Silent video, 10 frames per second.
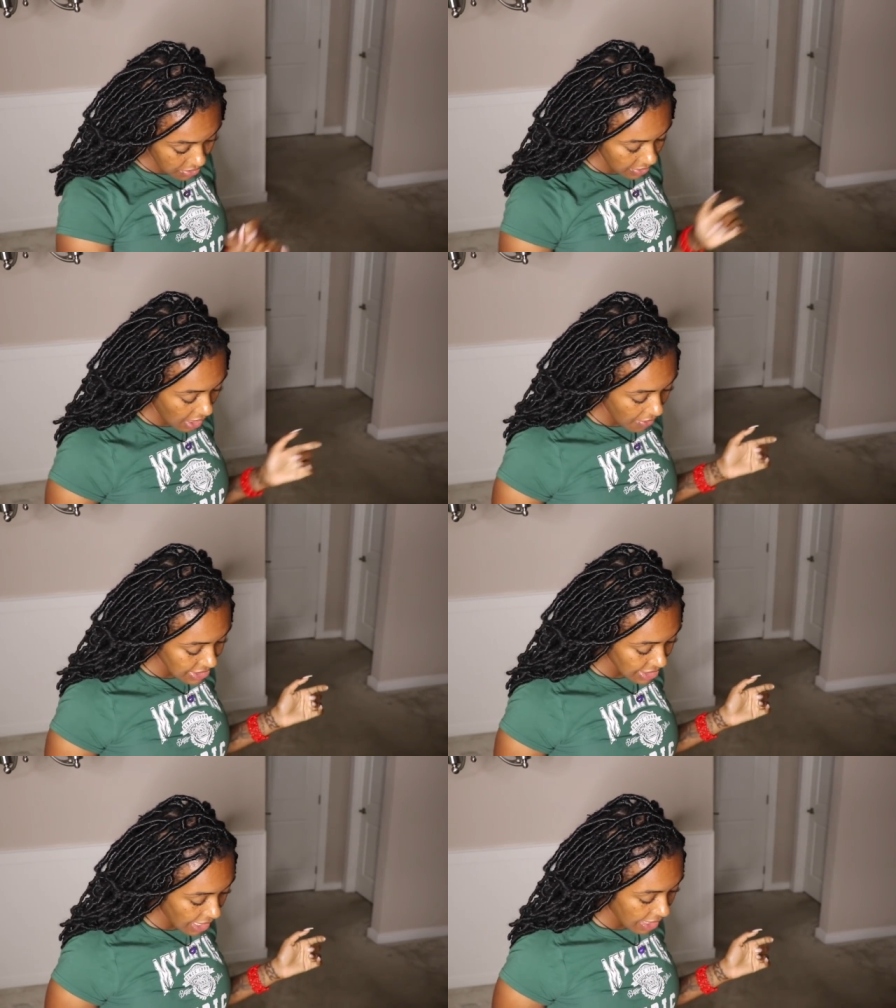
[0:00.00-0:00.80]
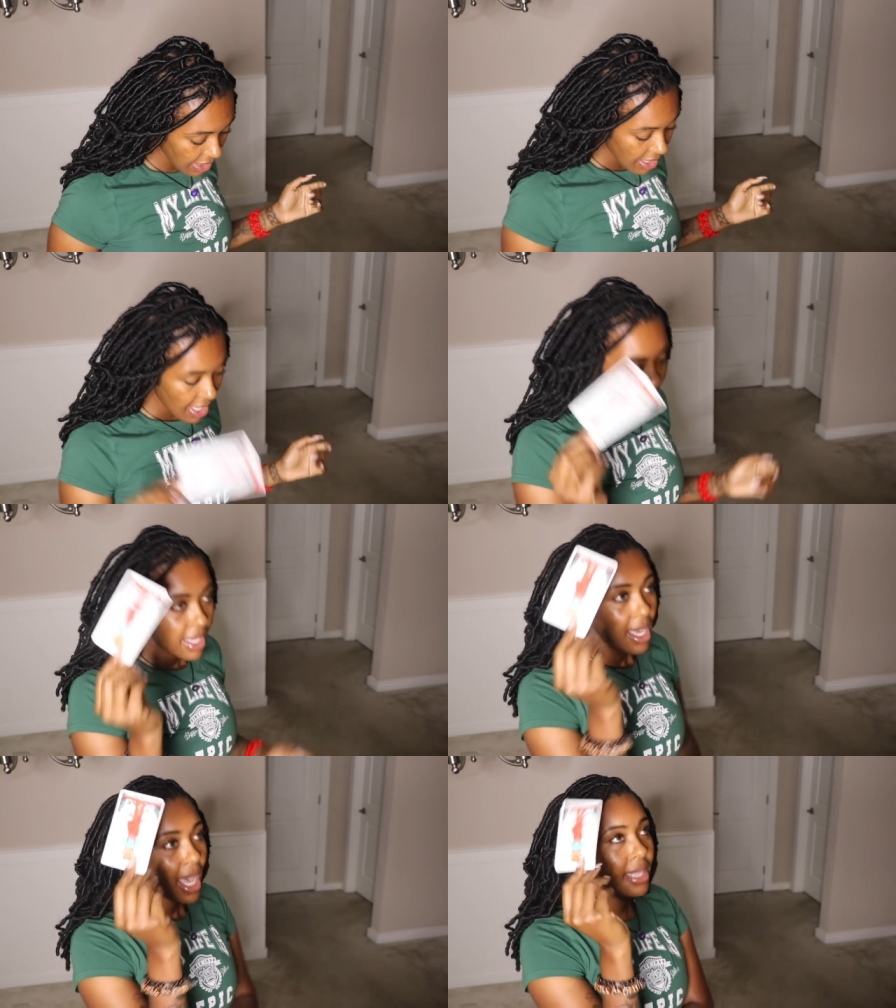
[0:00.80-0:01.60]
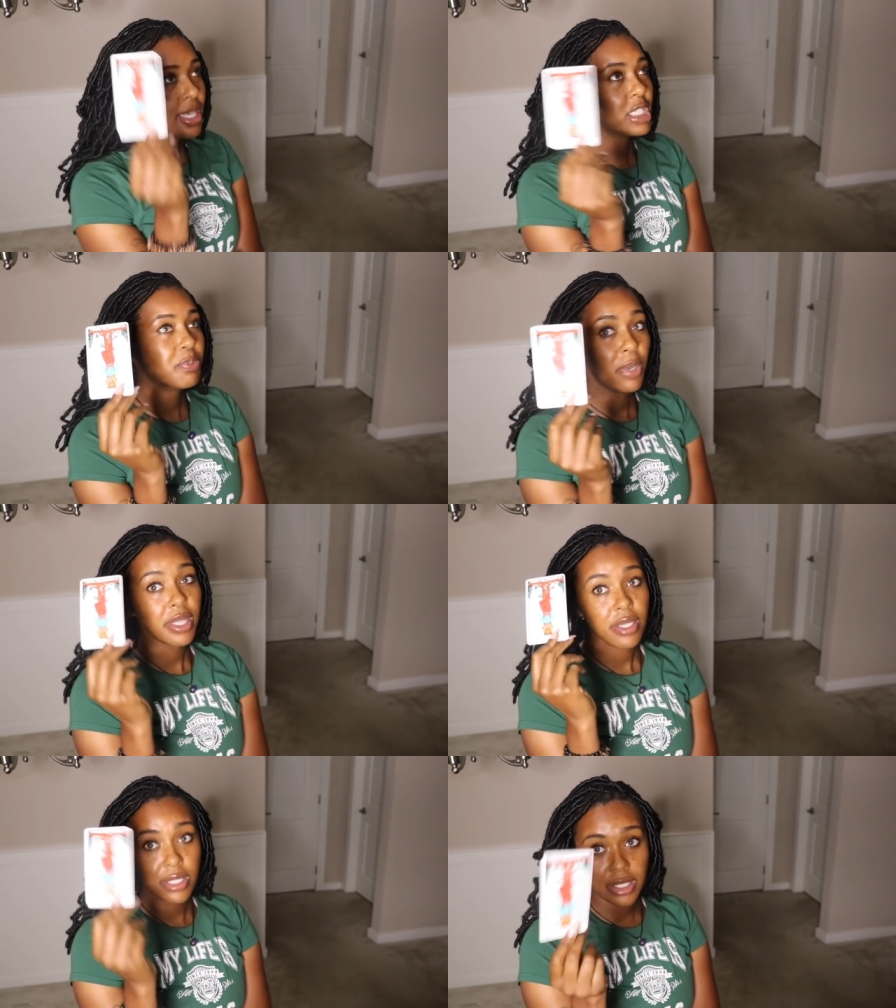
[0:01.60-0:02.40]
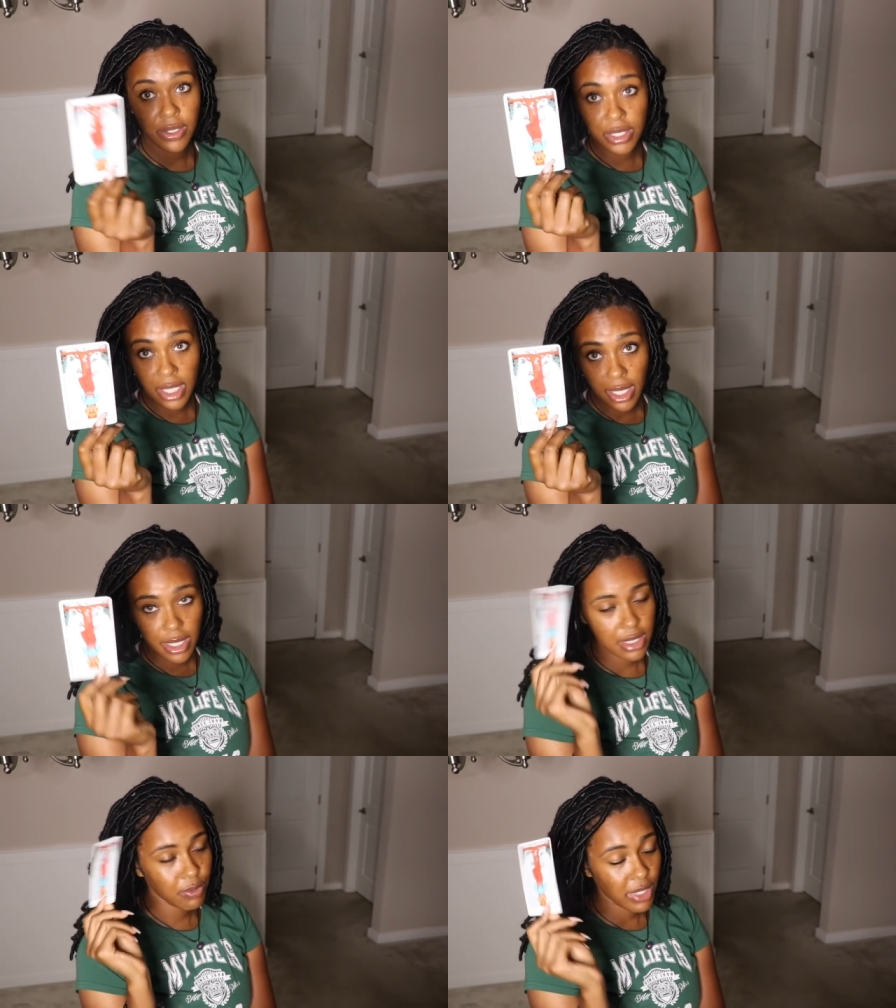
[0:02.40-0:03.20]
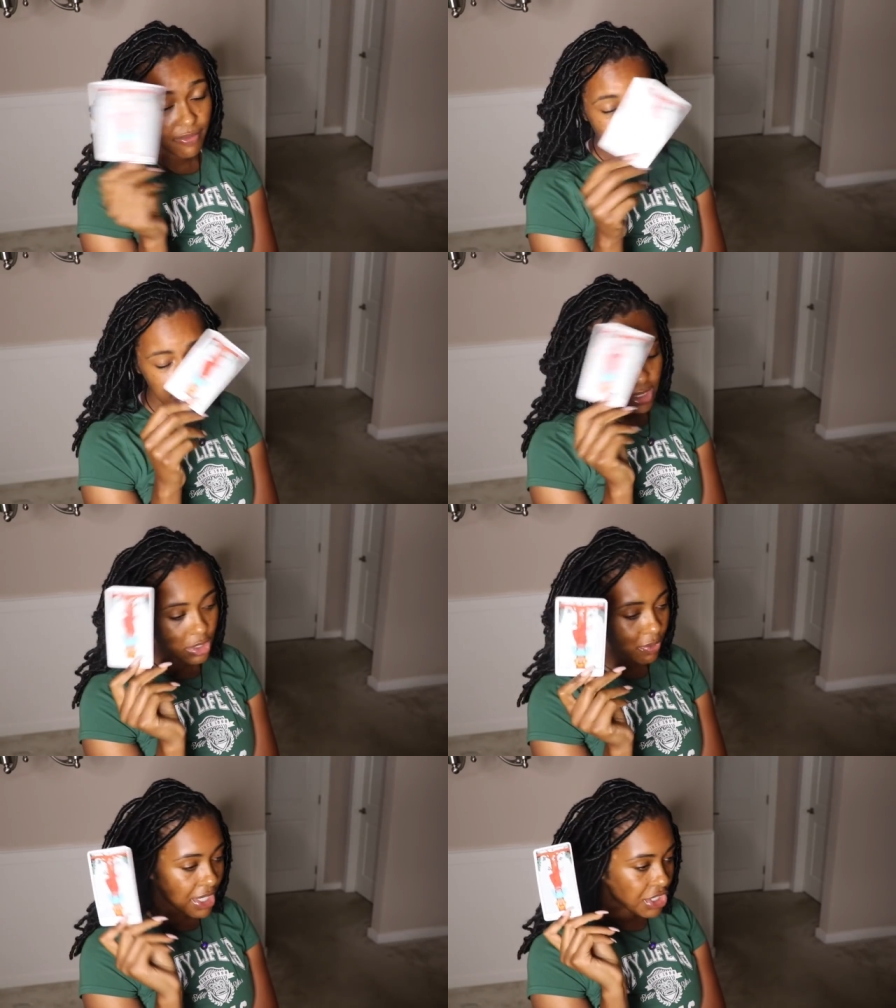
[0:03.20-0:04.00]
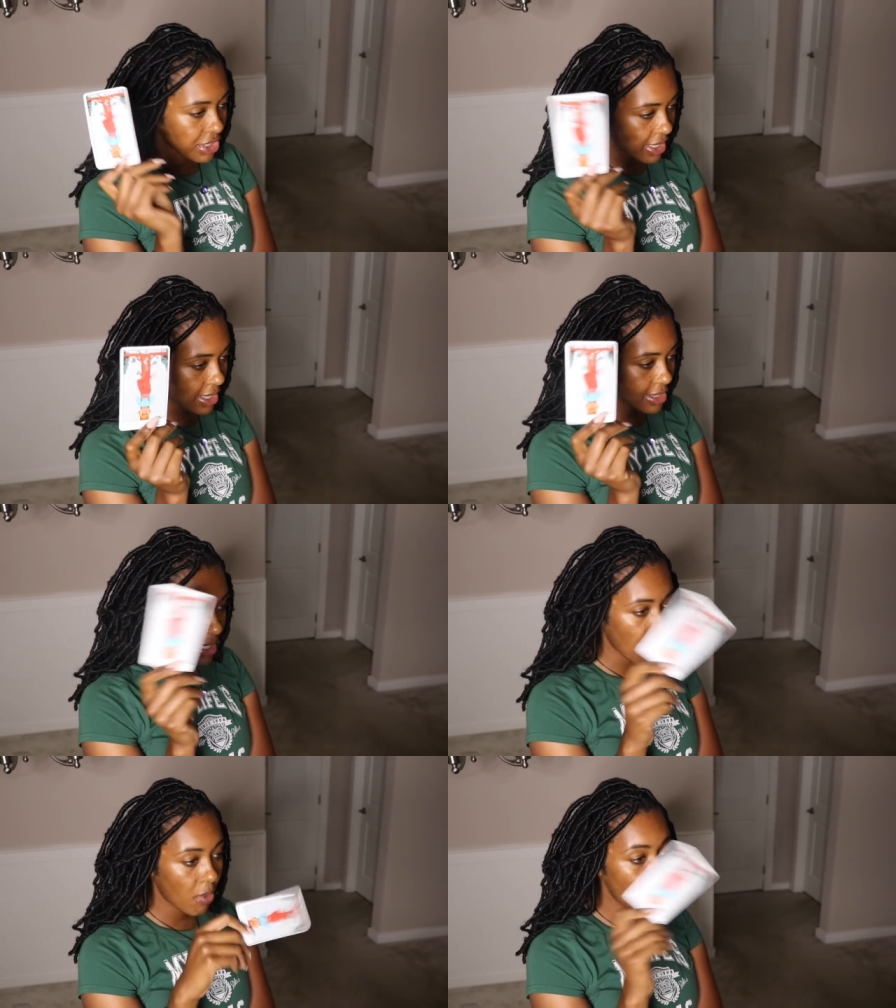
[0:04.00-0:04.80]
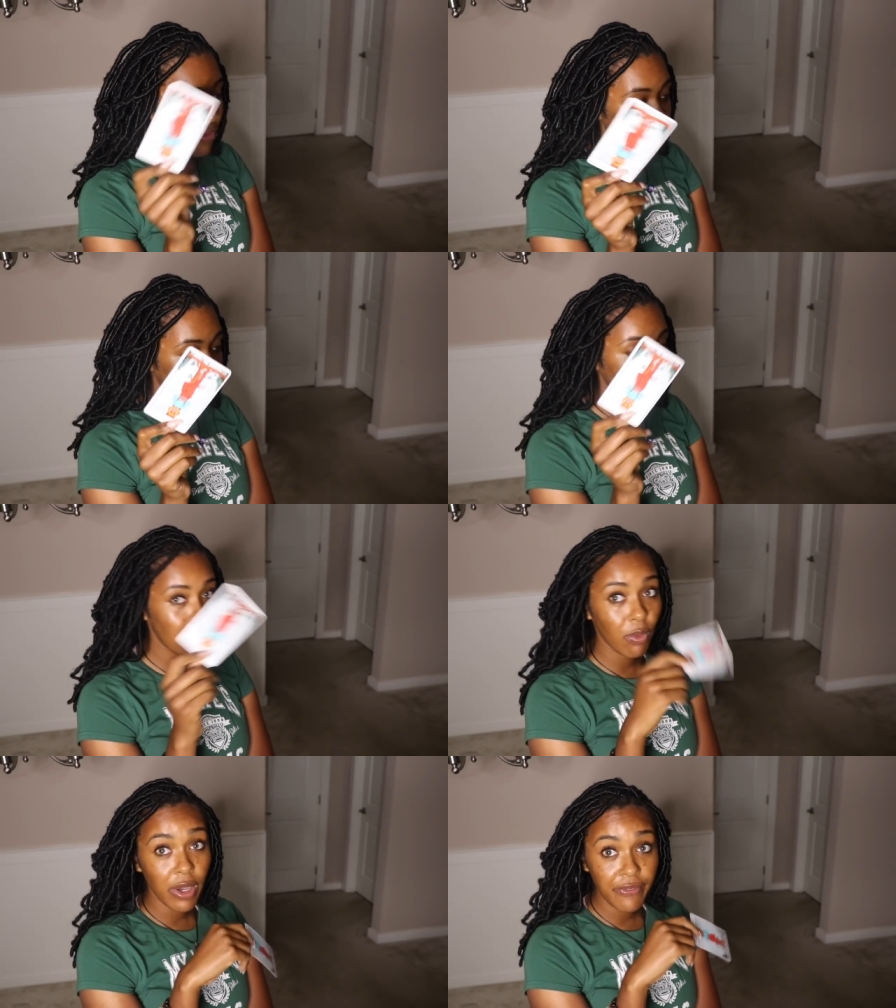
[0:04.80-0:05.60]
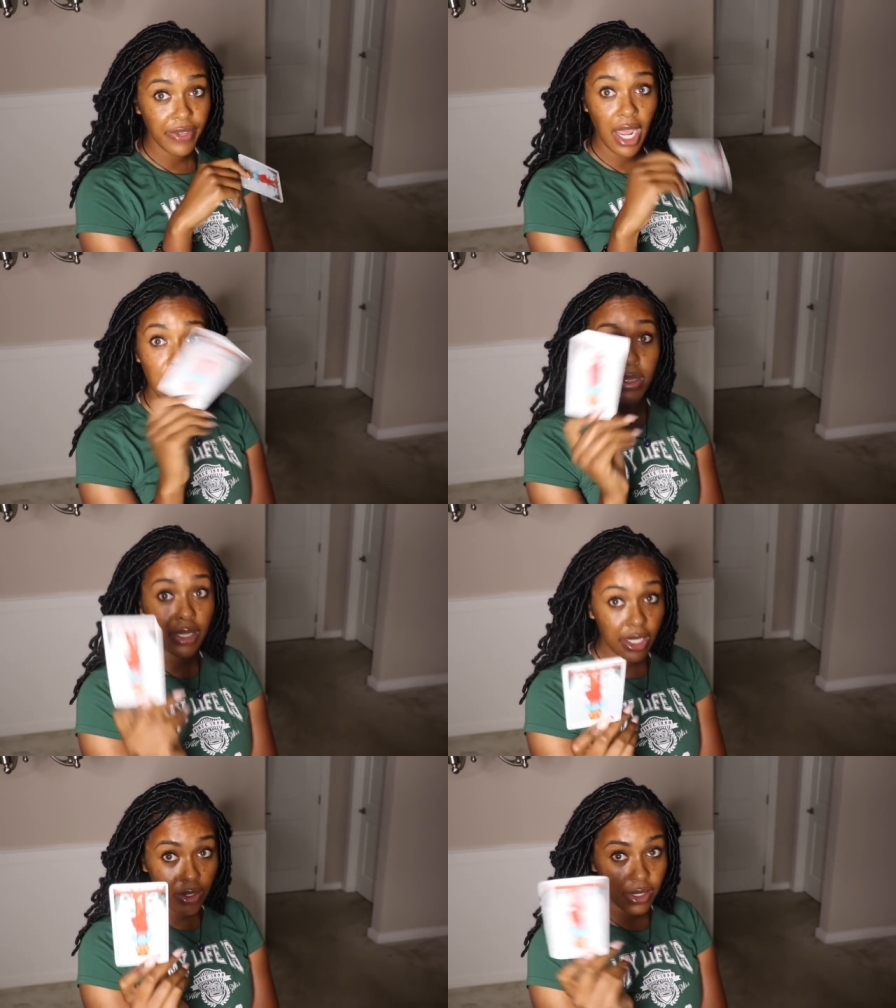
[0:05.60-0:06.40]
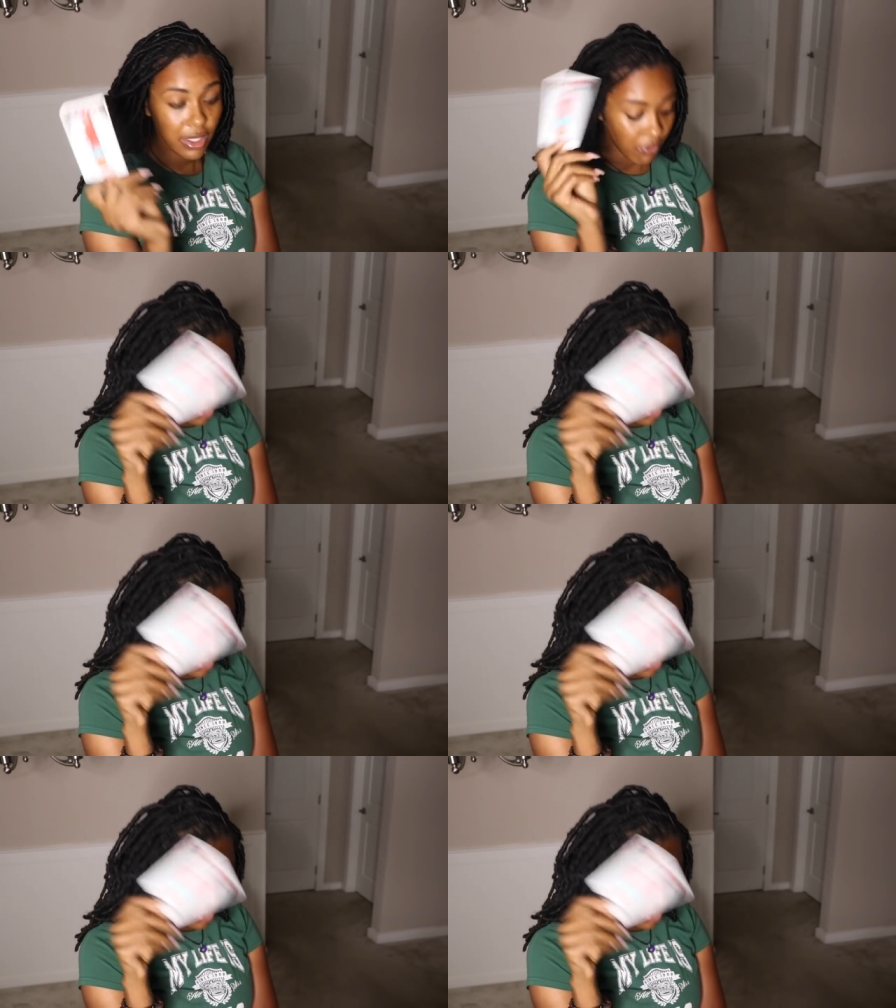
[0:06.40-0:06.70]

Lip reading: So now it's like, at this point, they're still stuck in this, whatever this situation is. They got one foot in, one foot out, literally, of